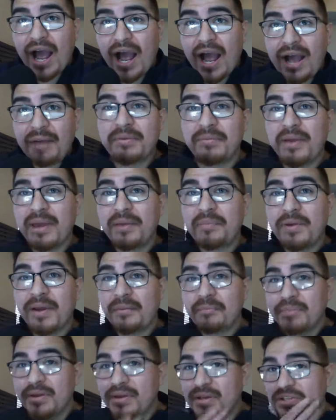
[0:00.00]
I mean, maybe
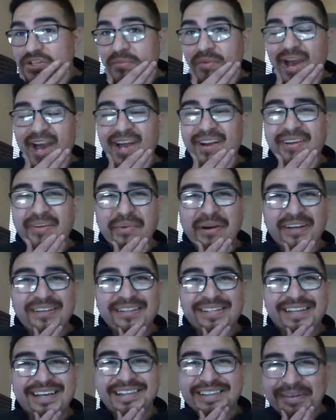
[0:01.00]
I'm being dramatic about
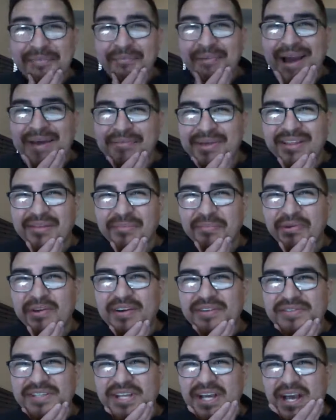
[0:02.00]
saying they might make the
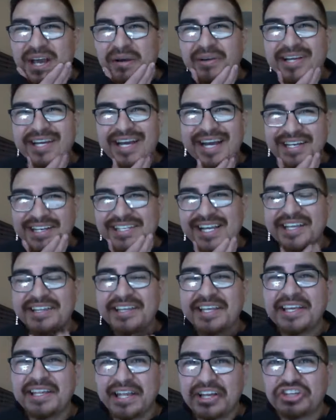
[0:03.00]
playoffs, because I
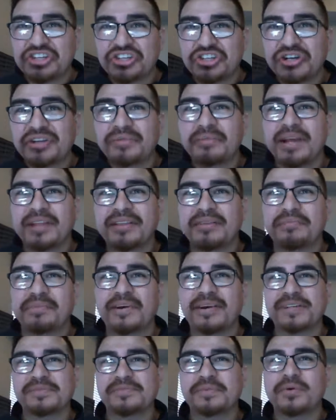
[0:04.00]
think they should make the
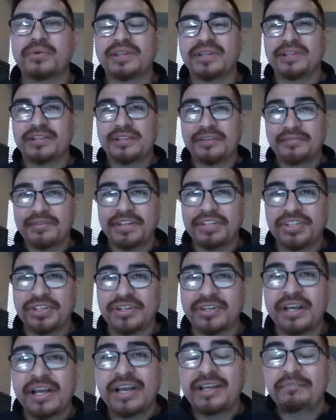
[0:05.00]
playoffs. But with the
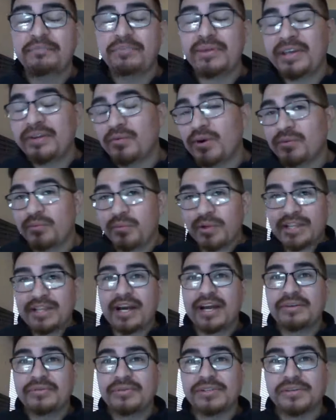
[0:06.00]
division being what we
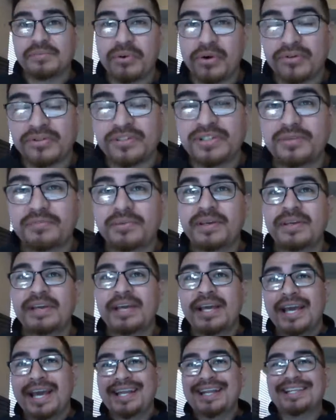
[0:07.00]
thought it was supposed to be,
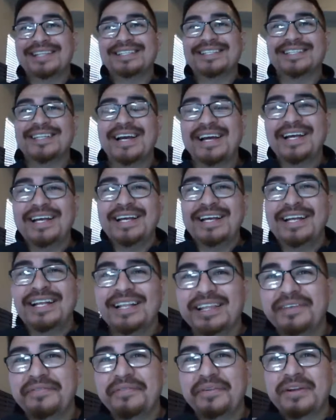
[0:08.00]
and it's not
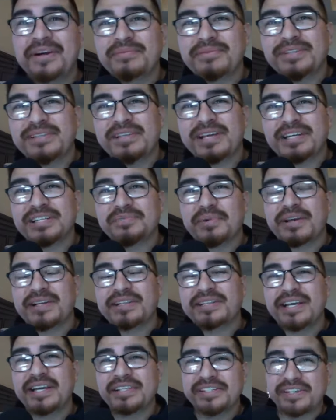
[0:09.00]
living up to the
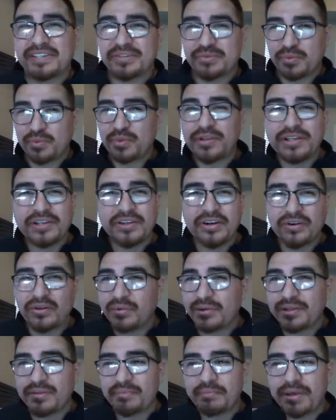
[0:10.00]
expectation, because we really don't know
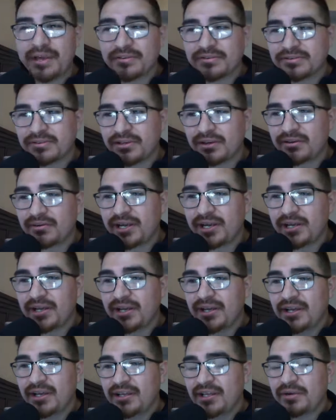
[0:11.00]
what the Bengals are, right?
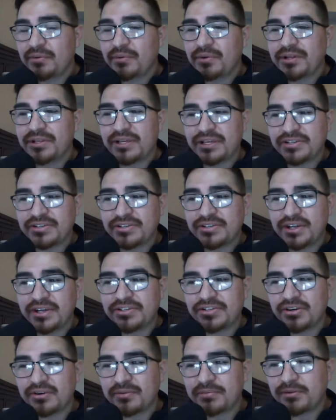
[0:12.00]
They win yesterday.
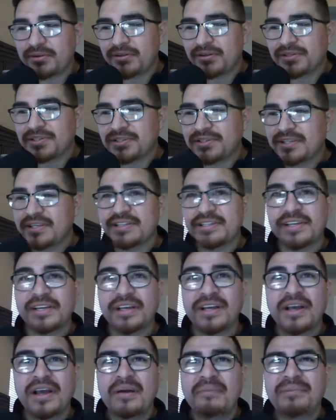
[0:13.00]
Joe Burrow looks
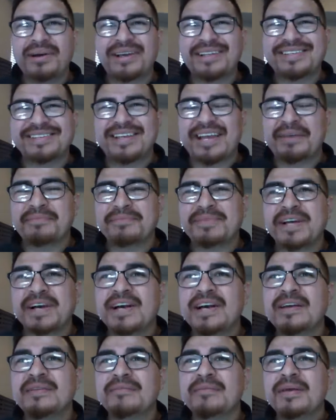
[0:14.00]
decent. But at the same
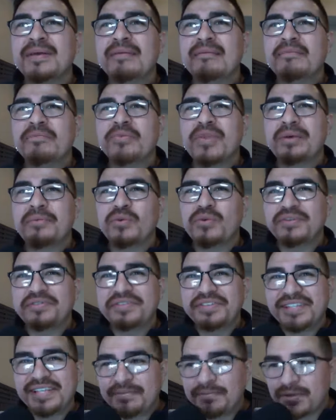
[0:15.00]
time, I mean, we've
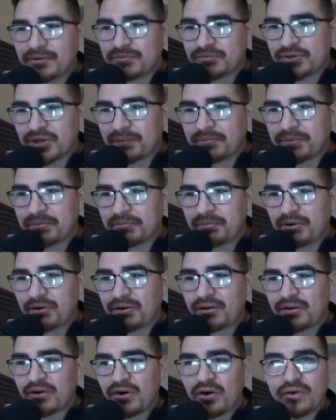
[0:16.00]
seen them drop the
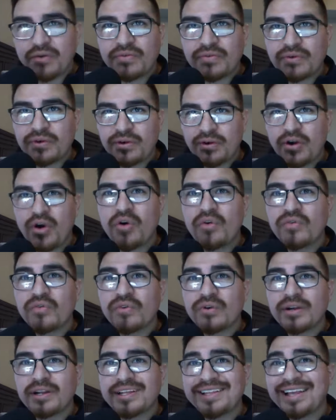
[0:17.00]
ball over and
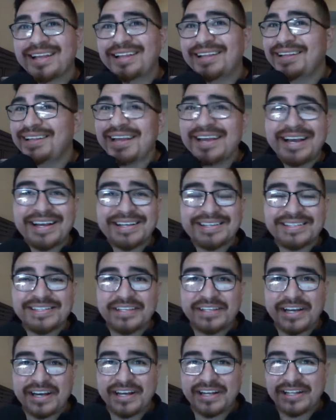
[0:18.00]
over. And then they got
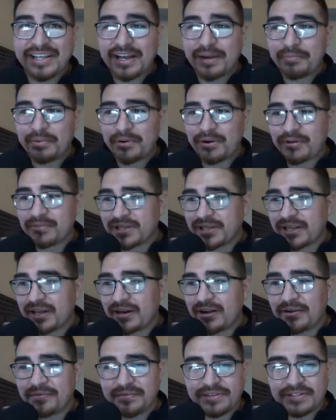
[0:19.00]
problems like
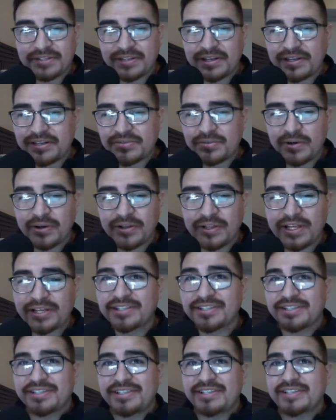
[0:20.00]
that offensive line as well that
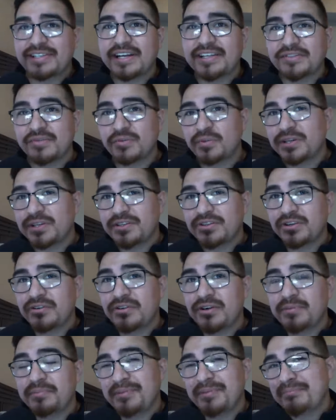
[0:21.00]
just decides when to show
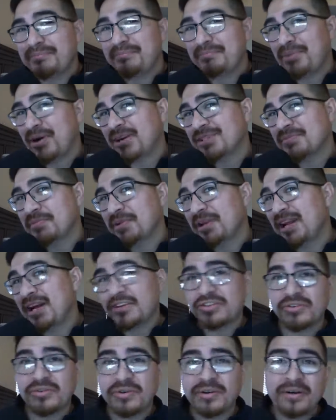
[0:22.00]
up and possibly not
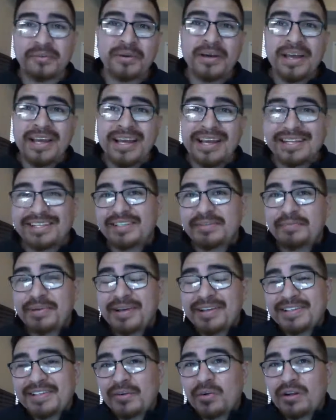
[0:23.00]
showing up. It just
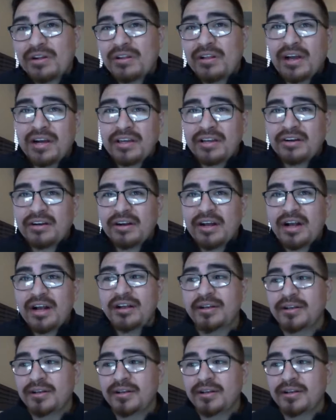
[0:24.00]
depends. They want to clock in or not.